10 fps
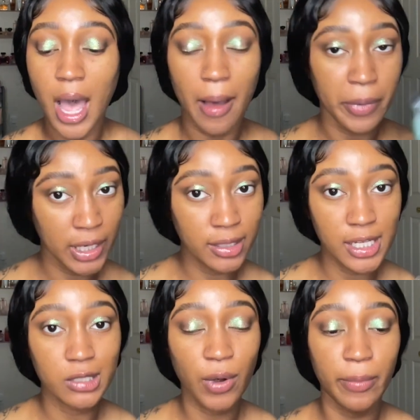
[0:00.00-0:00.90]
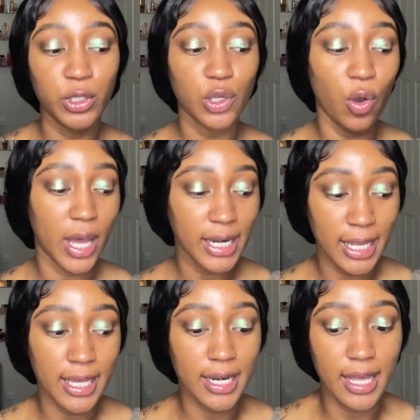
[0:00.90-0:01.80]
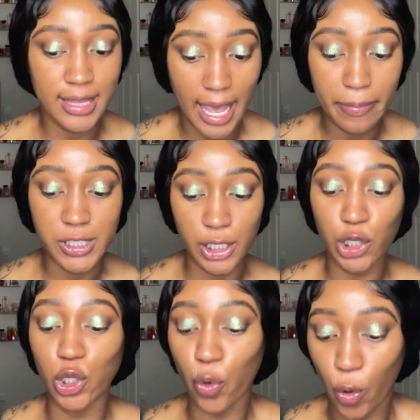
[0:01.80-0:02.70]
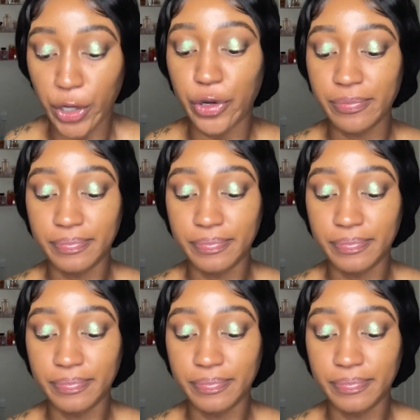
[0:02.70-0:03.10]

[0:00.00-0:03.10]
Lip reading: I'm putting these primers on in that particular order.